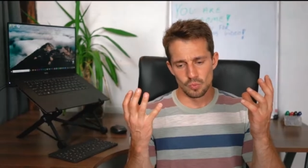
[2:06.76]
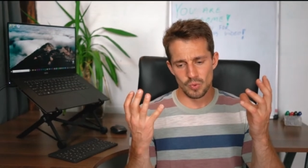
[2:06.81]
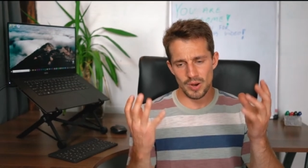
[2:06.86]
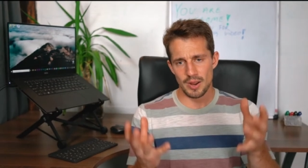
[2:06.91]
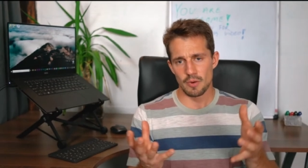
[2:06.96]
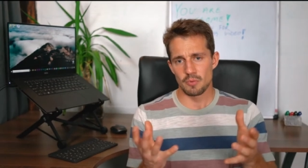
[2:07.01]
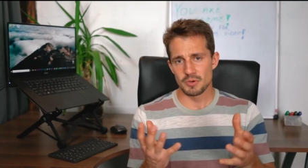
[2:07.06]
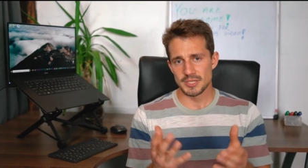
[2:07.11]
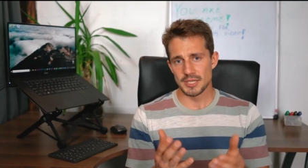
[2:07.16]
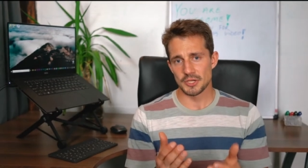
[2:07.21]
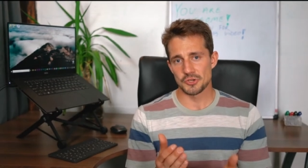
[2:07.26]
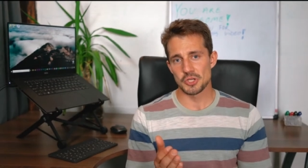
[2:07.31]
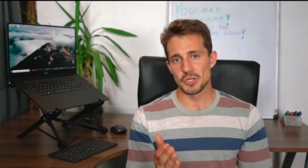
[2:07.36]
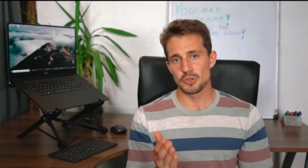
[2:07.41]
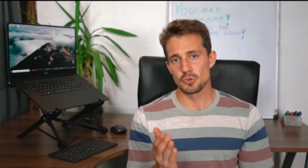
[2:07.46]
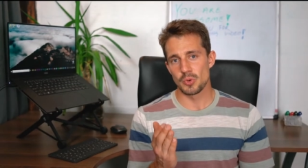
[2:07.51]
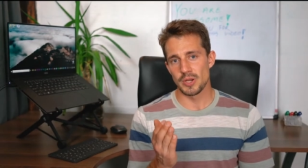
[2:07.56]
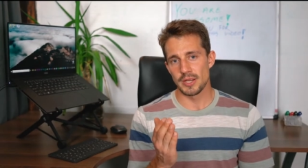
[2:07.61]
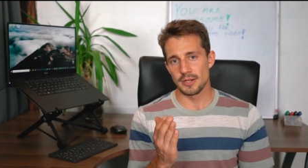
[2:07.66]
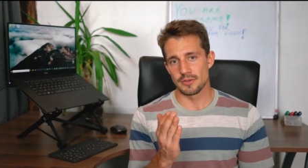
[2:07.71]
When I was actually
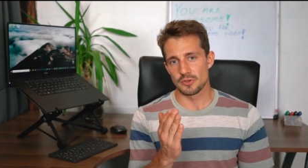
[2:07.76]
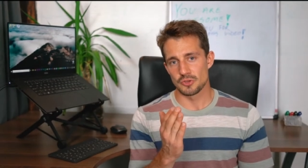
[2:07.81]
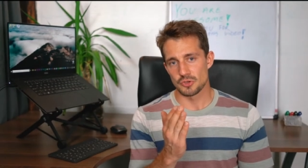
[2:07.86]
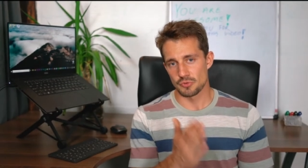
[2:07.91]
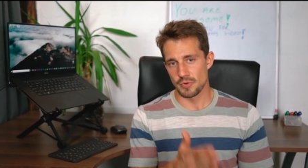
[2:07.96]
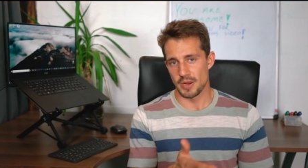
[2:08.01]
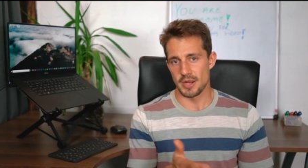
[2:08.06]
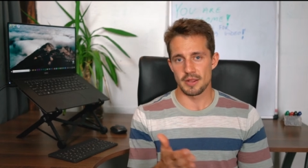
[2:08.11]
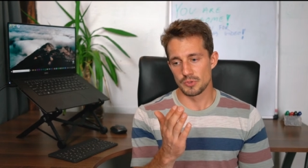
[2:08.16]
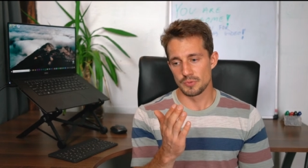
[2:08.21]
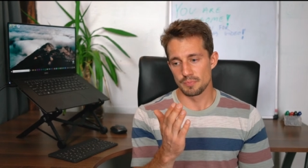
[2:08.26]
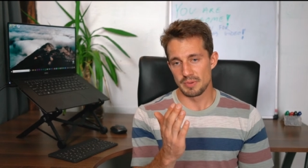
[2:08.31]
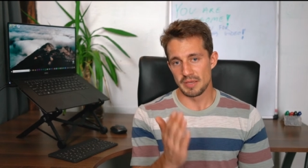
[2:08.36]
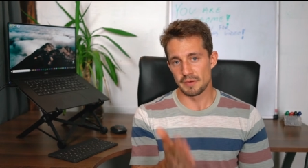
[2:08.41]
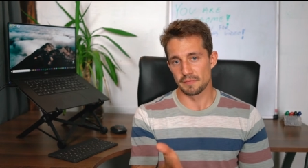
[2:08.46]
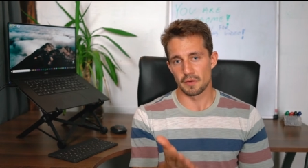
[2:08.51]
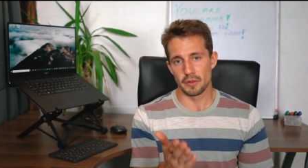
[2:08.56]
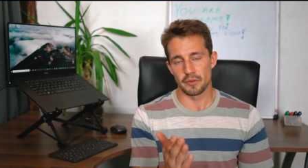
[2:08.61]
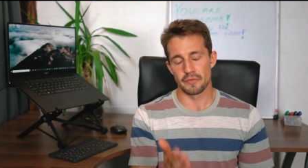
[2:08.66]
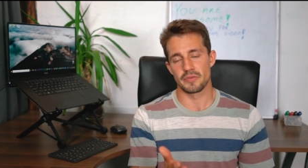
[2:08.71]
doing the training to be a
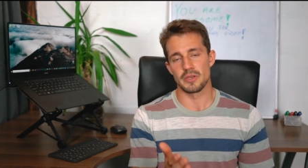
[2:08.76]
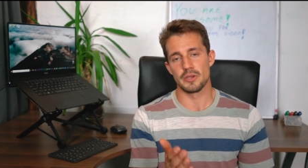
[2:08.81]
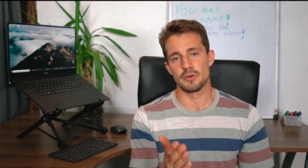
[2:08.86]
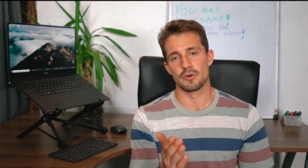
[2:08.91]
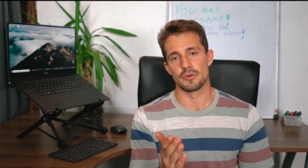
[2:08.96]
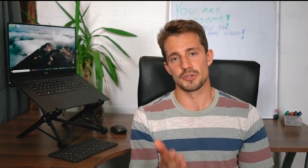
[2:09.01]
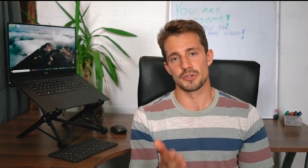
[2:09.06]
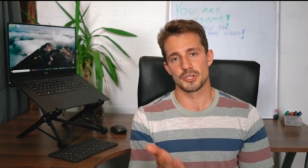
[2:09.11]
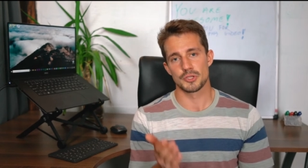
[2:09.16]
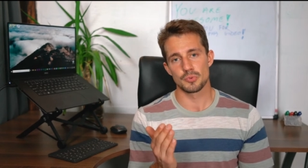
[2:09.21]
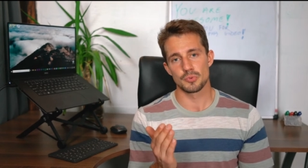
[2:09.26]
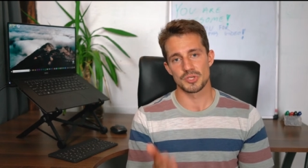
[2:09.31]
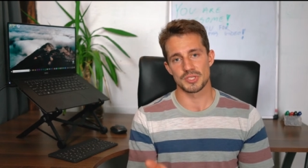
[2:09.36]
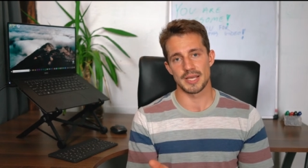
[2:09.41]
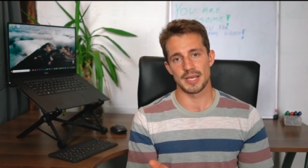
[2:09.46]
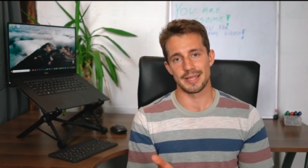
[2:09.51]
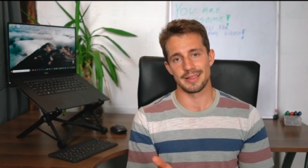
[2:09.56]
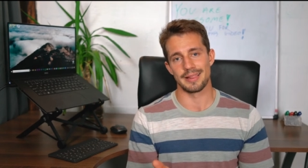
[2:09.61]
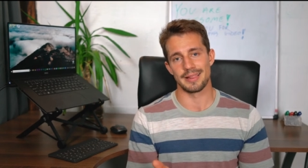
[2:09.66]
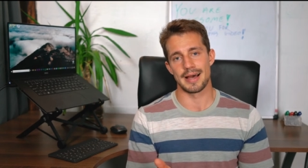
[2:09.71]
volunteer on the
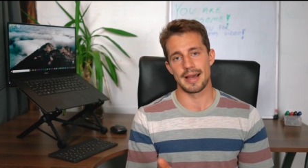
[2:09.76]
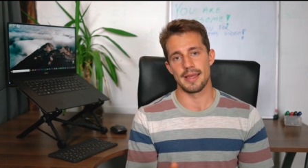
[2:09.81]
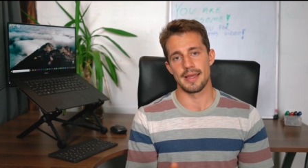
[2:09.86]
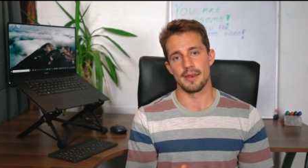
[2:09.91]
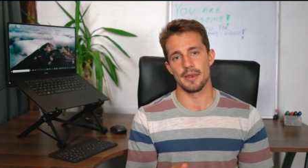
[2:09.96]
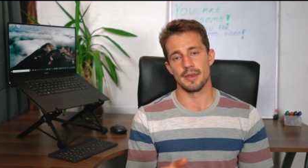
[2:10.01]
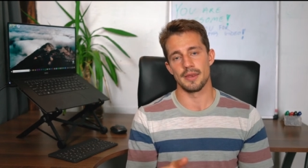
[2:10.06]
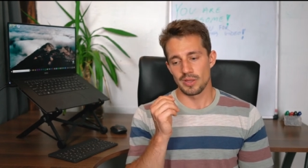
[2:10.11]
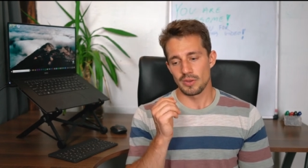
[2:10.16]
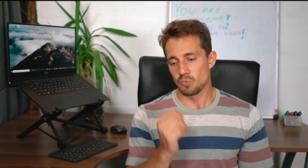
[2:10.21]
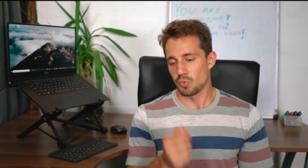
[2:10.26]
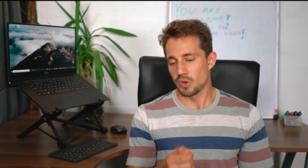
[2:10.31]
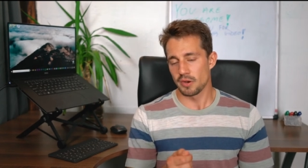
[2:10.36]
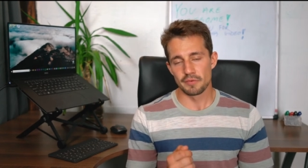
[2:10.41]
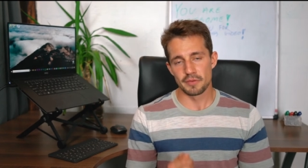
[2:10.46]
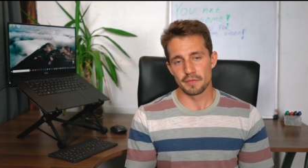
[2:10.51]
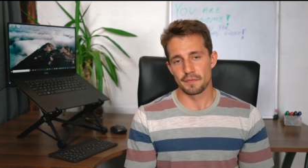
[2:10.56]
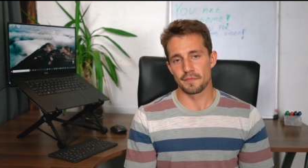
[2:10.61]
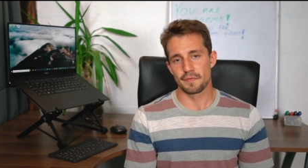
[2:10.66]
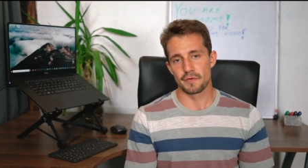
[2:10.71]
suicide line, in one of
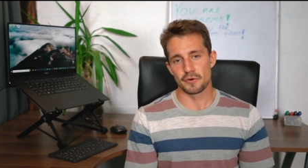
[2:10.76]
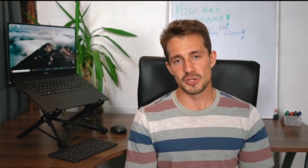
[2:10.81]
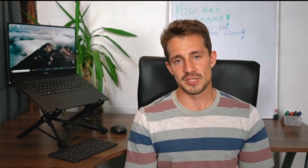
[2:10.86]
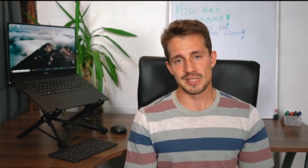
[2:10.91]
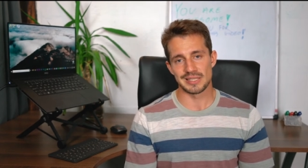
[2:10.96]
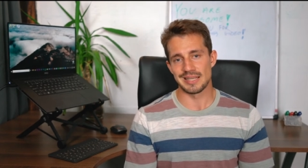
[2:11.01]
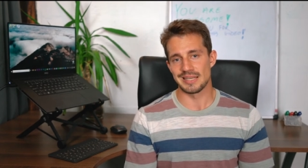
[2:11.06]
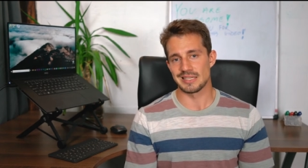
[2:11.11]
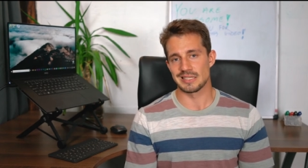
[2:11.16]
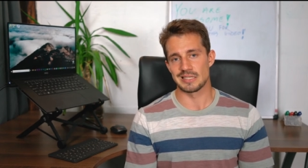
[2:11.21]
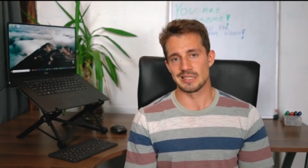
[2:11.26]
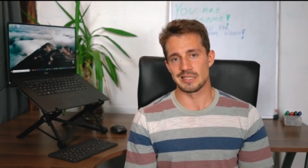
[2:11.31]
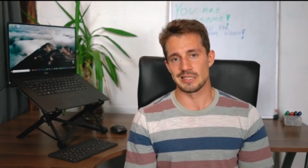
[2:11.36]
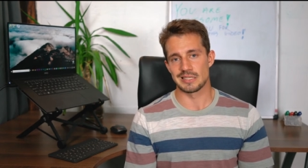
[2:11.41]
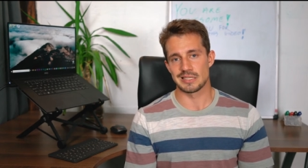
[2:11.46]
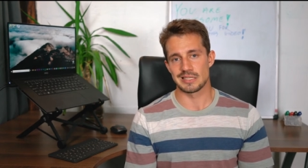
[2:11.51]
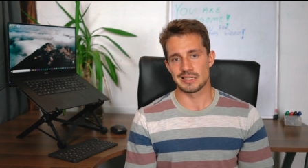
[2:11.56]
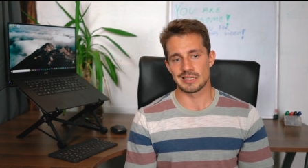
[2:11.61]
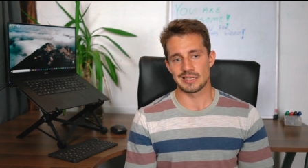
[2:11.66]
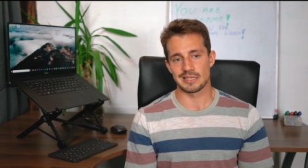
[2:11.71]
the first
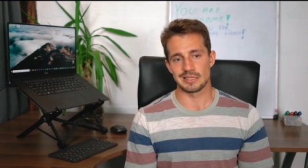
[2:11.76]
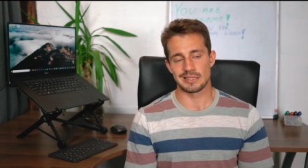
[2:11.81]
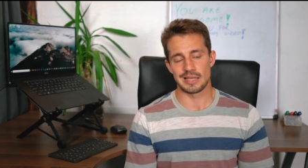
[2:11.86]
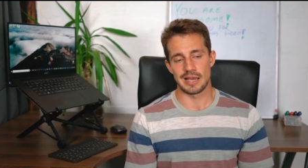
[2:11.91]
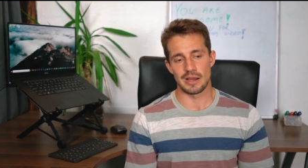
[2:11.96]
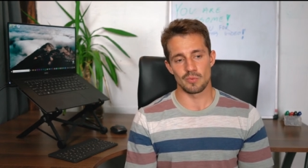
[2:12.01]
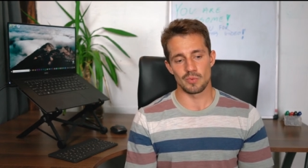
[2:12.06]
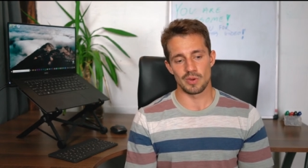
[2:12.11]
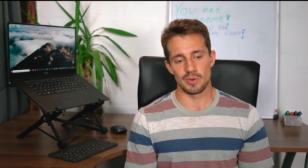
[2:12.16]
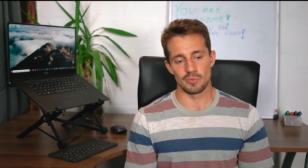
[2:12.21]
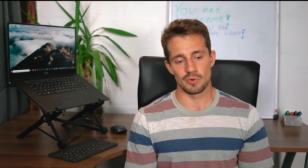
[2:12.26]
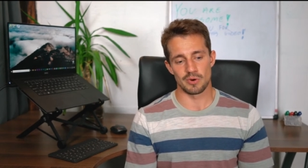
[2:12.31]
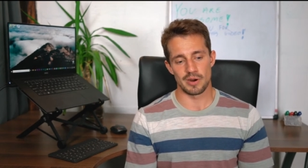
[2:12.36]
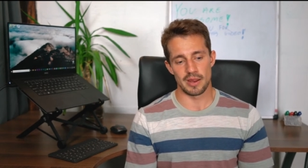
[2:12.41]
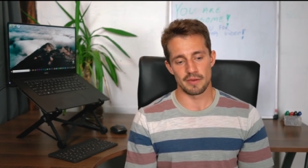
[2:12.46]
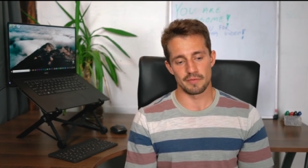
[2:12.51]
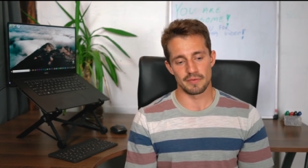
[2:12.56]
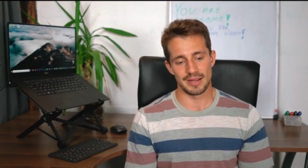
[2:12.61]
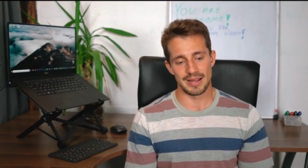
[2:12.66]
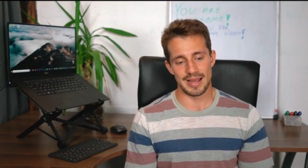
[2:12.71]
lessons that we were
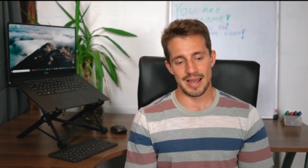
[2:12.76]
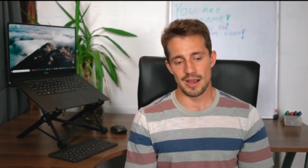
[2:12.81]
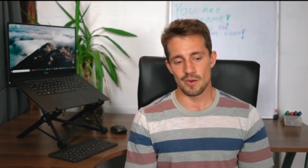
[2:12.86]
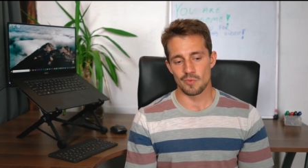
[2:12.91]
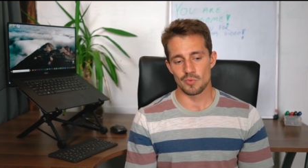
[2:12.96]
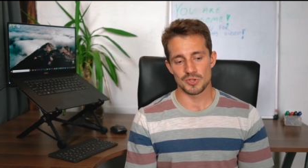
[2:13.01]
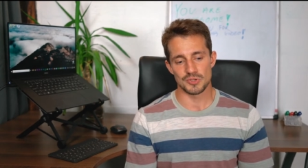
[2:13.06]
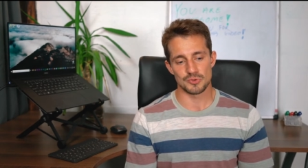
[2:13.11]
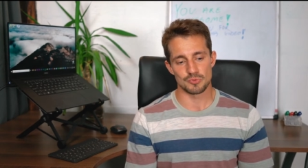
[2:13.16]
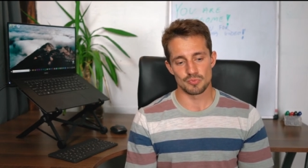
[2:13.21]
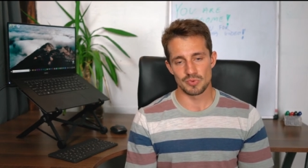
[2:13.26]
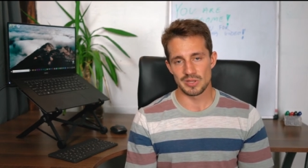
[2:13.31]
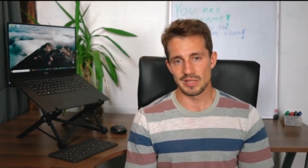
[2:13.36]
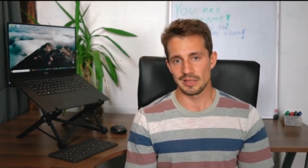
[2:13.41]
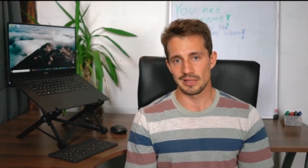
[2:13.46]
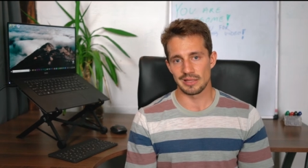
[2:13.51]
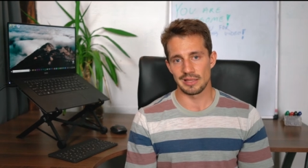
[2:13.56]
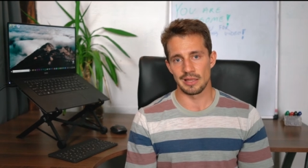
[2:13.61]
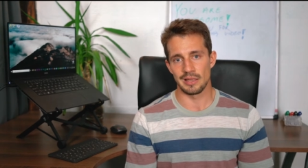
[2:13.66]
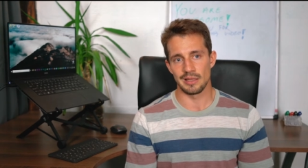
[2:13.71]
having, I was
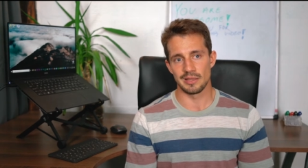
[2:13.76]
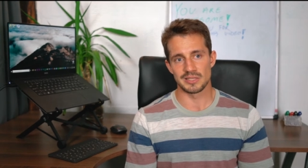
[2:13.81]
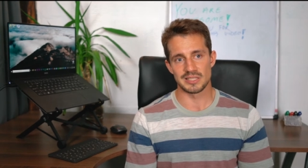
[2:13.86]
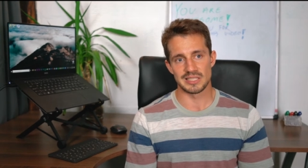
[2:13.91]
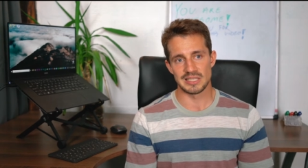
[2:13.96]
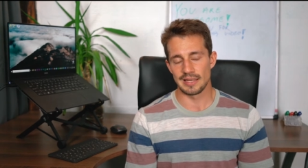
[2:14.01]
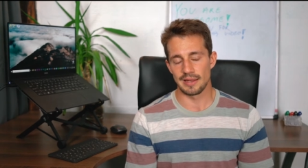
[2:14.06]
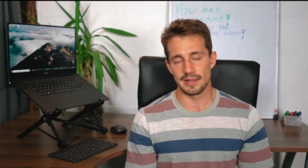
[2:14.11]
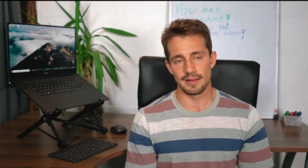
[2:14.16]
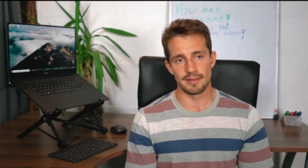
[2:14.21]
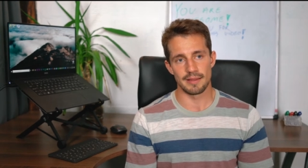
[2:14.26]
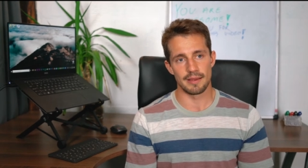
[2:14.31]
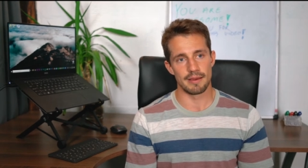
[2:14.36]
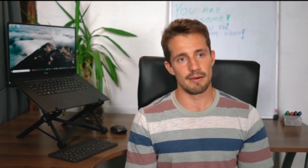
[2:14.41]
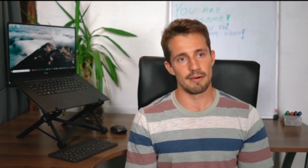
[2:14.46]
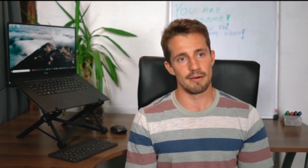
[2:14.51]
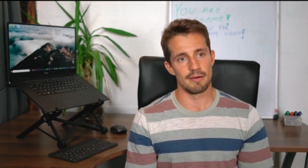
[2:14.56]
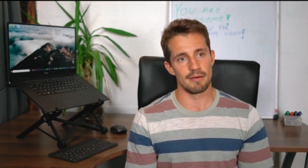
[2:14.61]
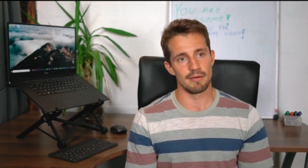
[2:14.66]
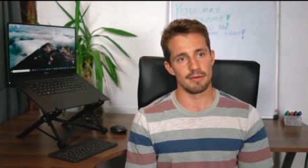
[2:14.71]
really sitting
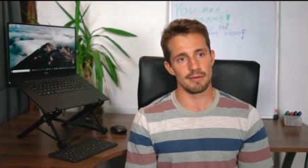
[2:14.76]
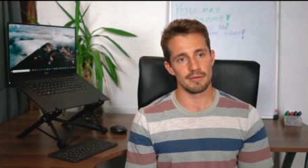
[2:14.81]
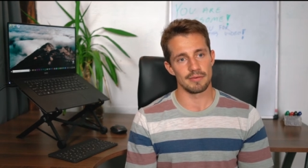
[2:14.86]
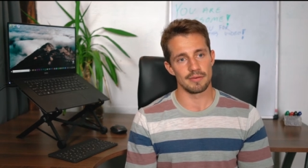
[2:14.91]
there